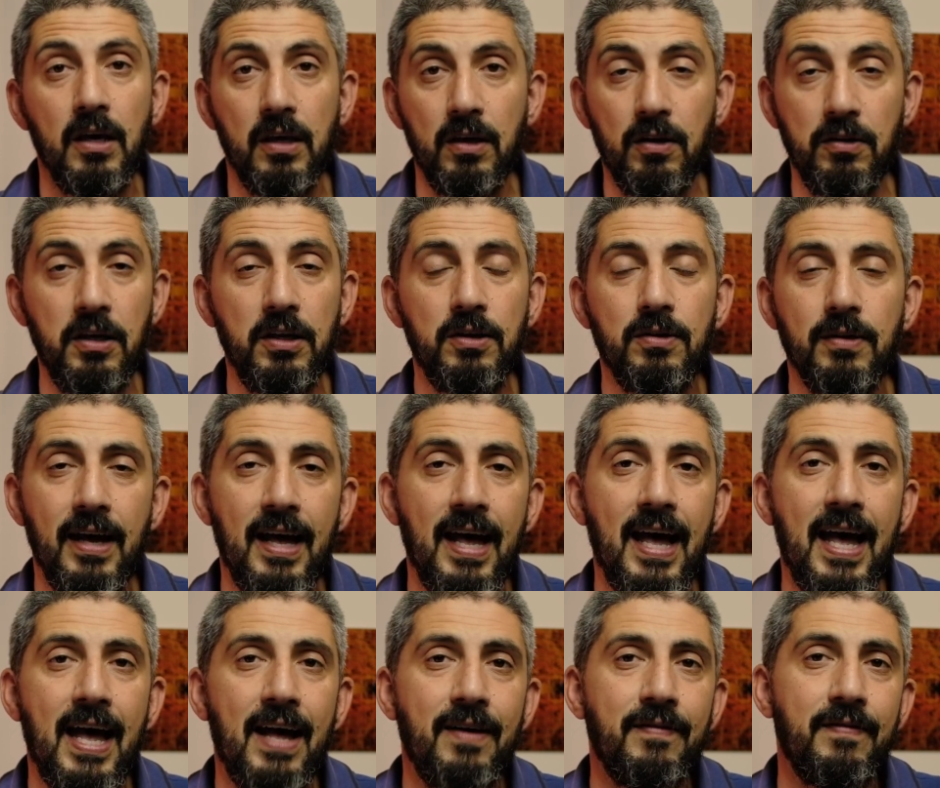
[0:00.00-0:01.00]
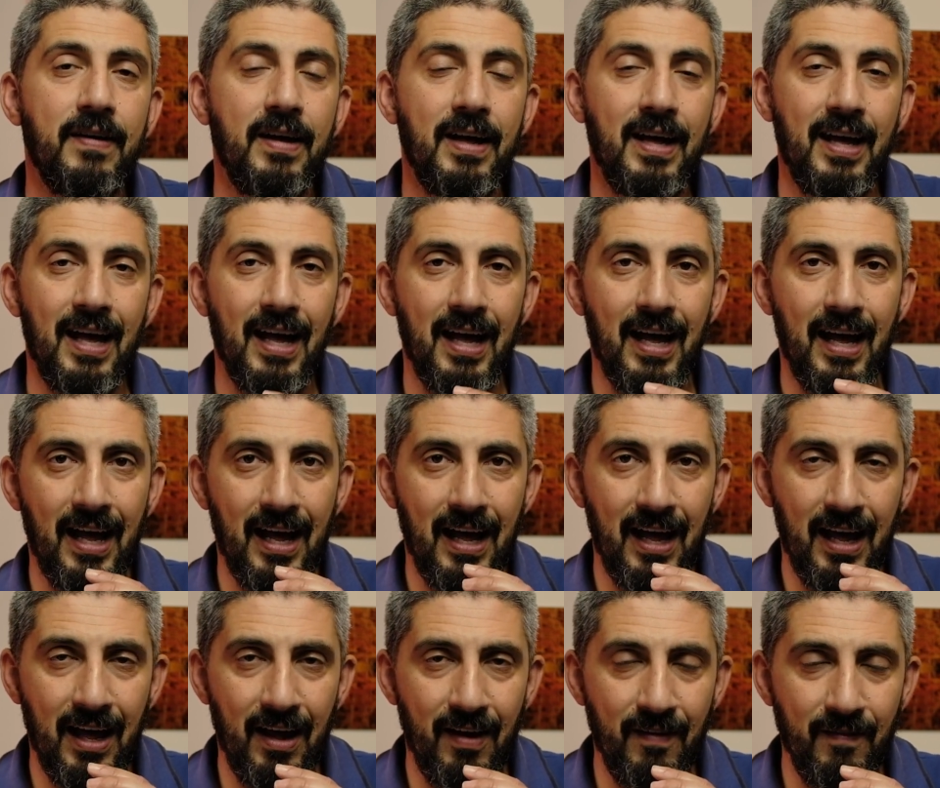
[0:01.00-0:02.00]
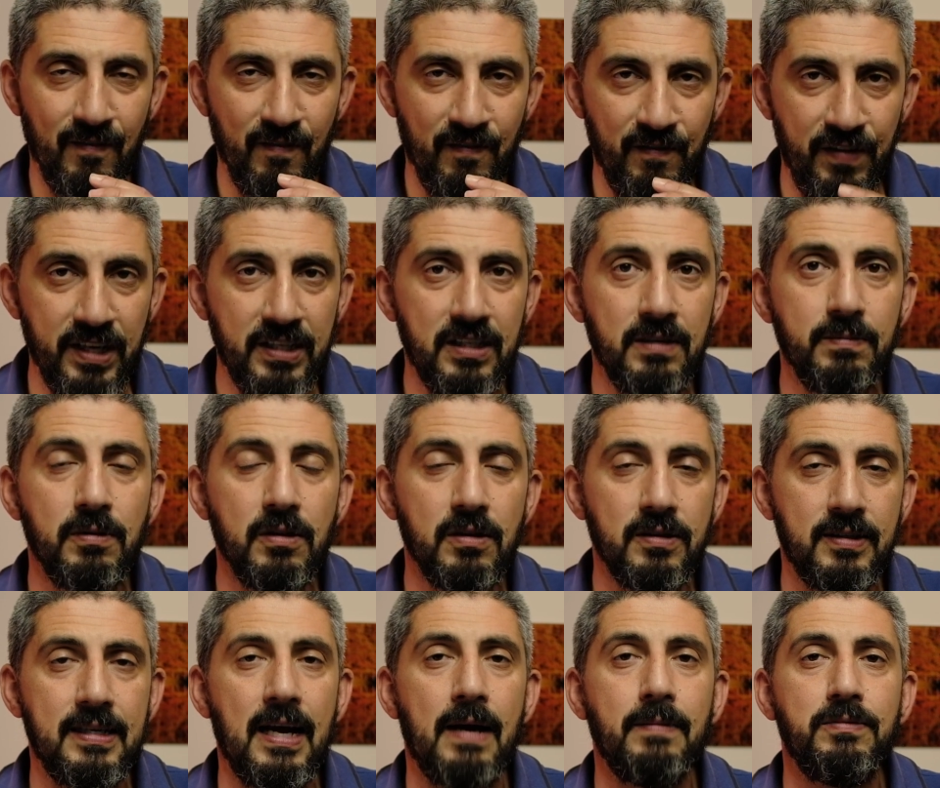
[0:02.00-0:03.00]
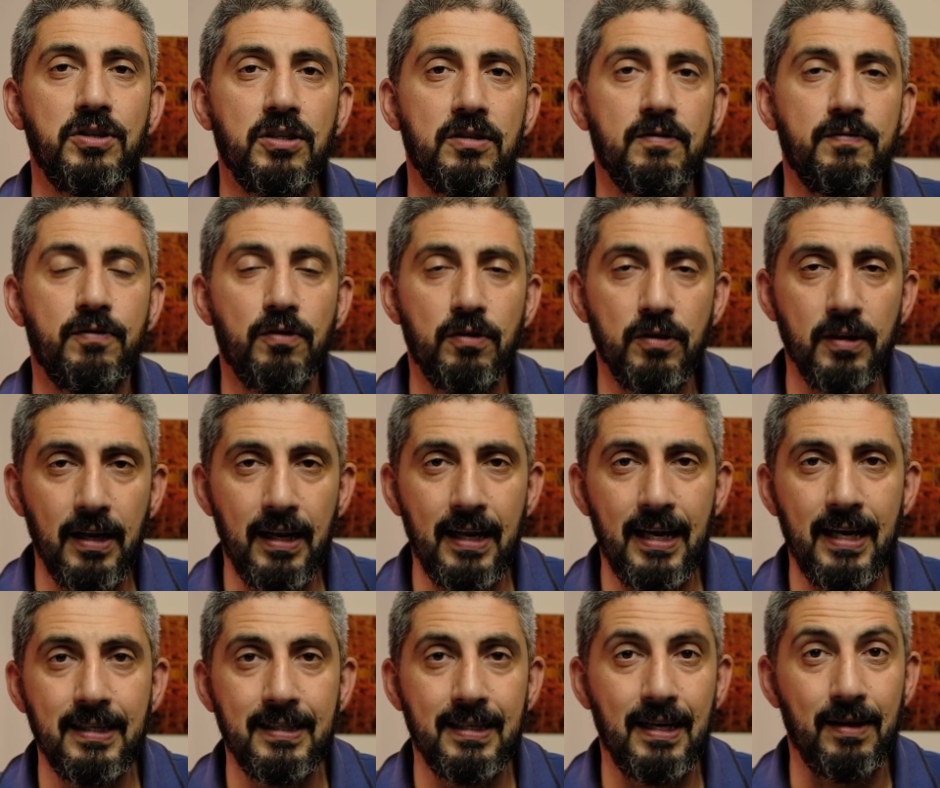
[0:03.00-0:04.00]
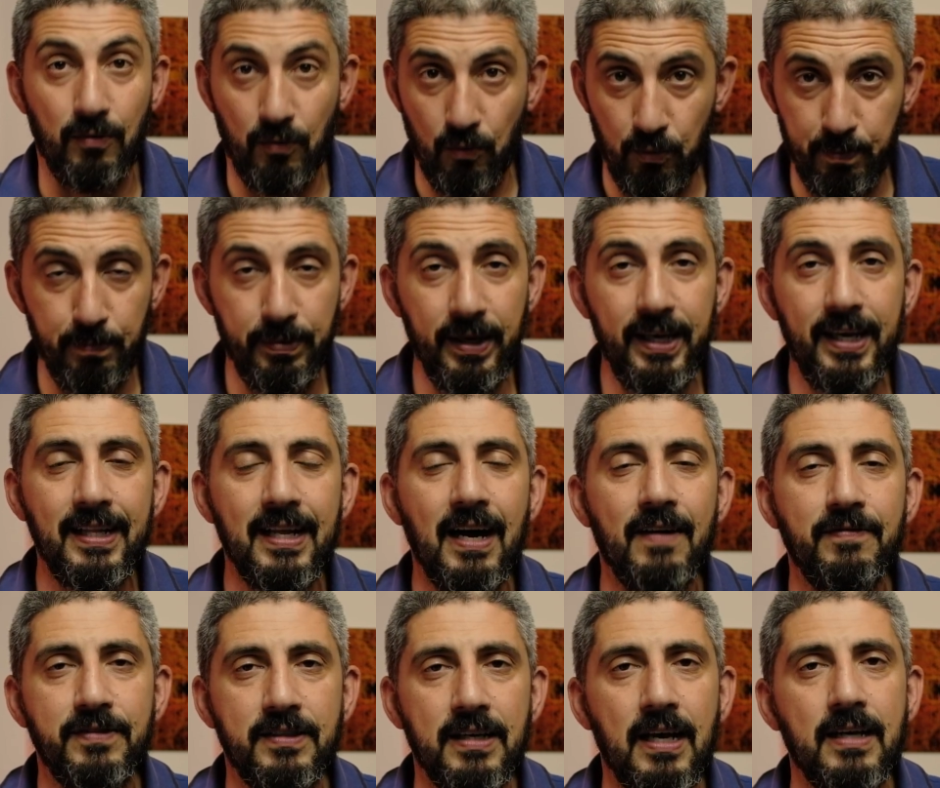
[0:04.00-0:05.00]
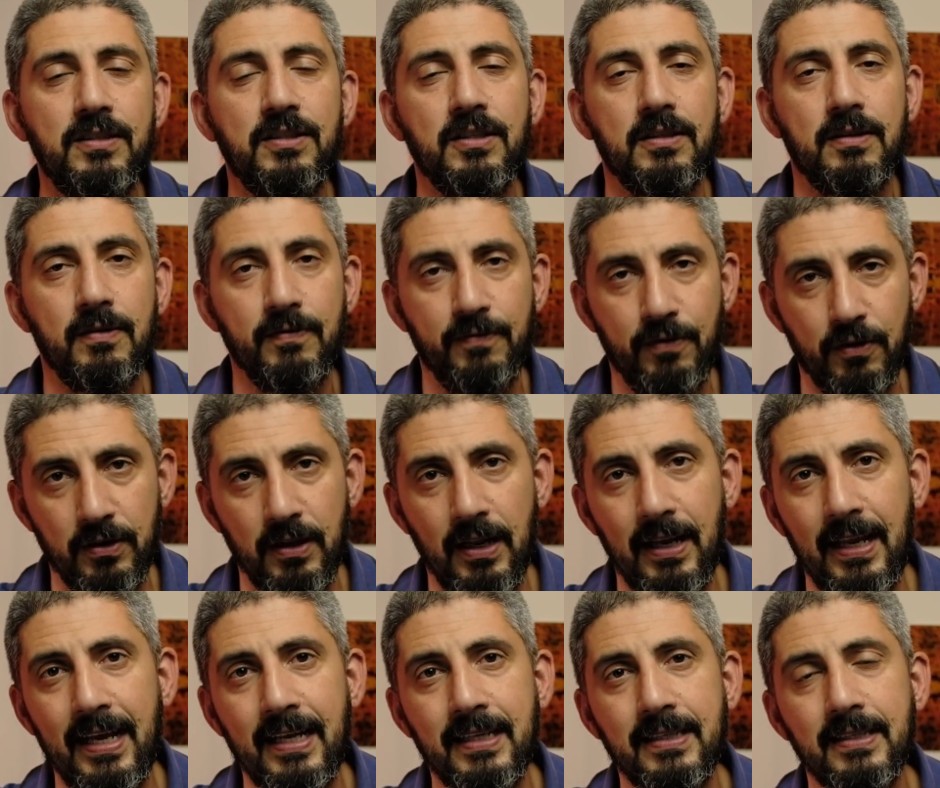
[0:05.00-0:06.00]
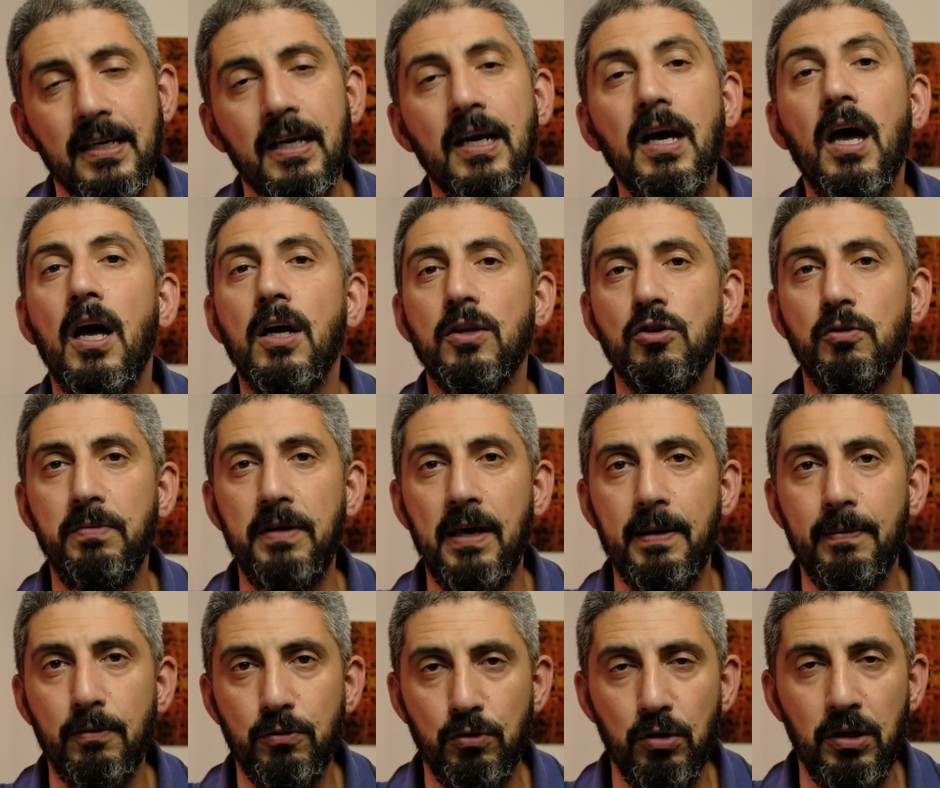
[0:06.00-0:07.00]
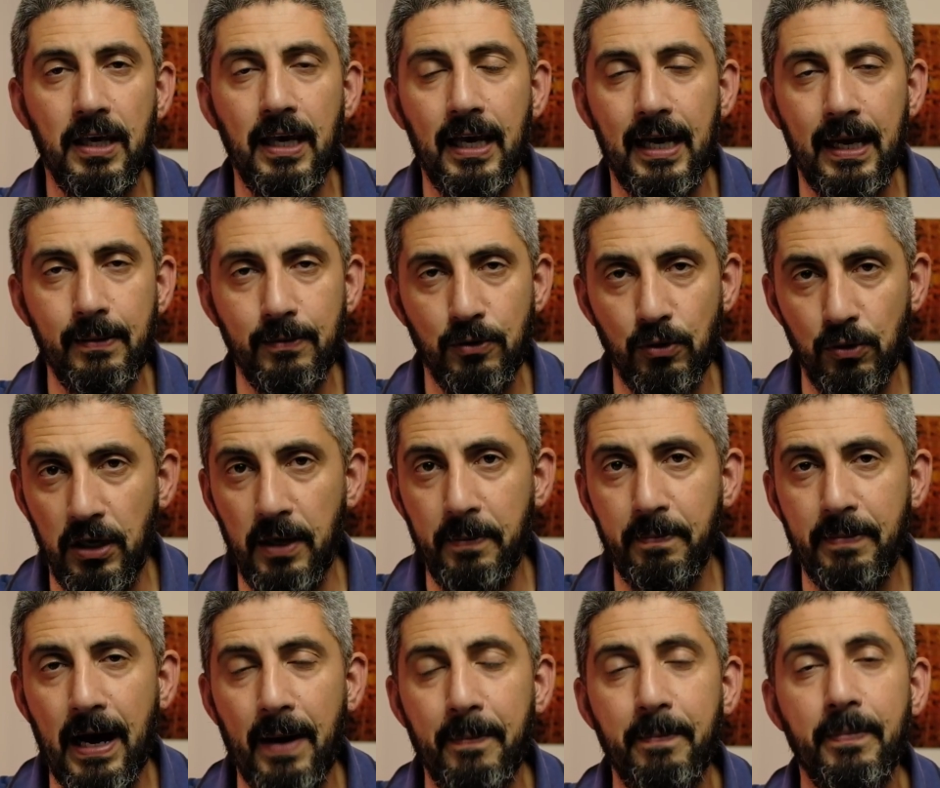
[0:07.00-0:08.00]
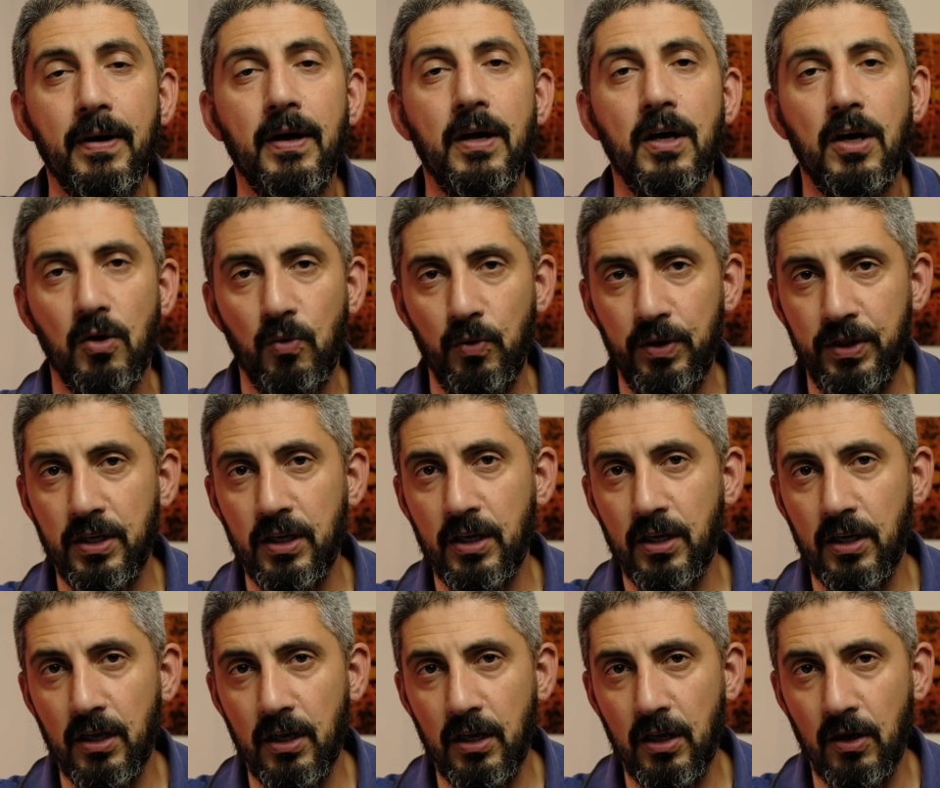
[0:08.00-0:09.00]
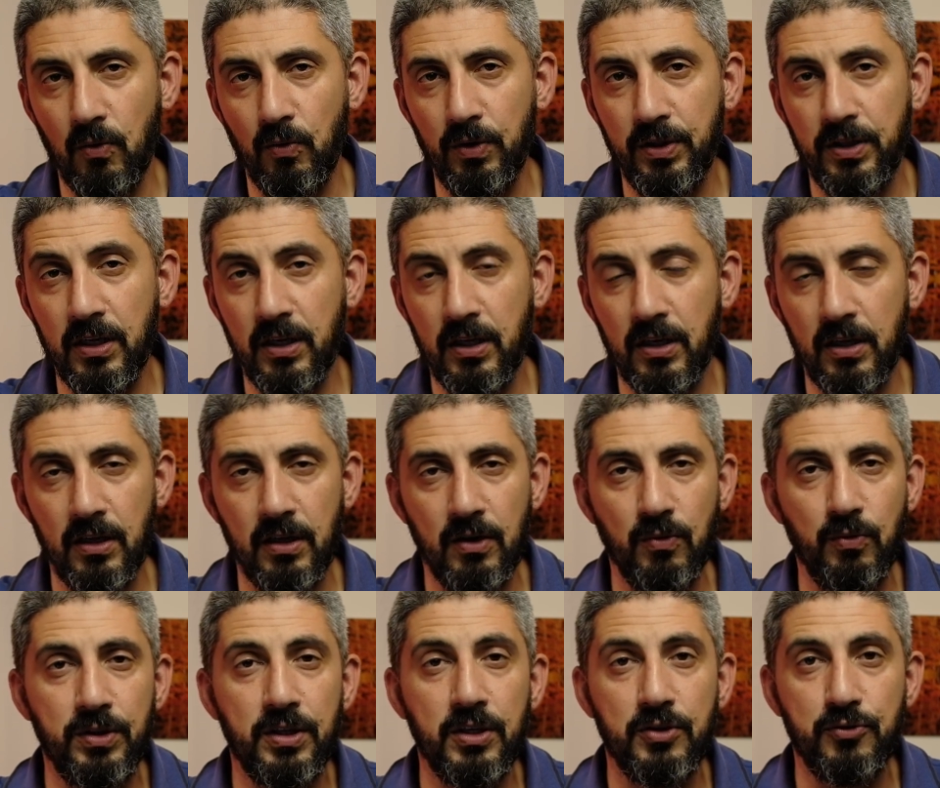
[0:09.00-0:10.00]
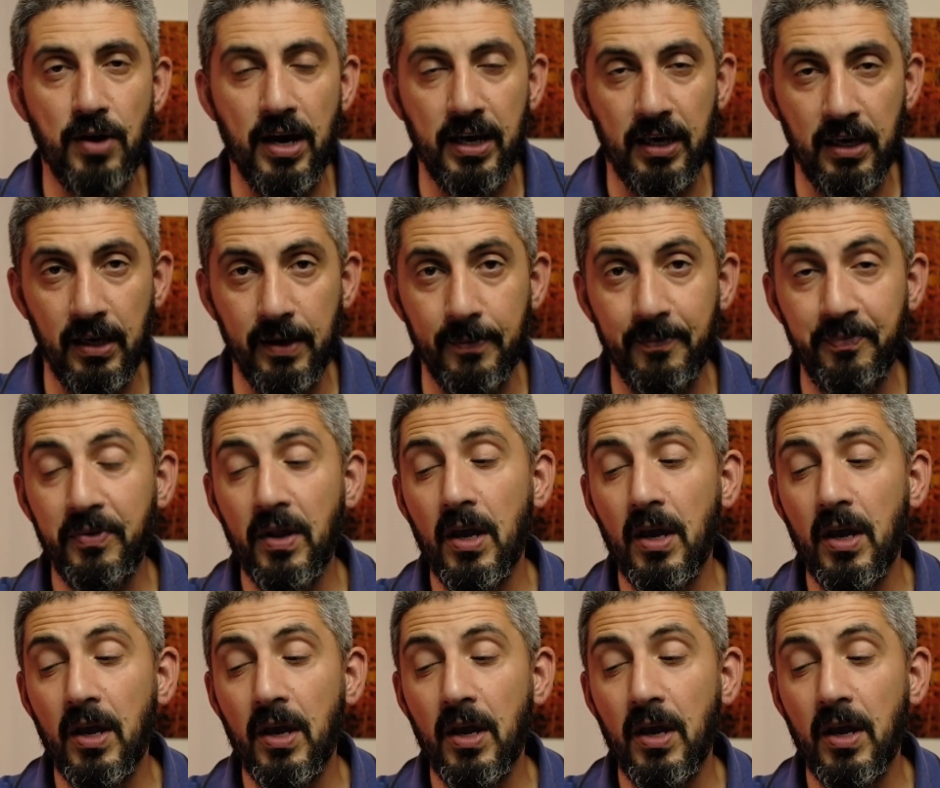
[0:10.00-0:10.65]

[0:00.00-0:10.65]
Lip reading: You need to have a visible subject for the lens, a big enough subject for the lens to be able to keep up with the tracking.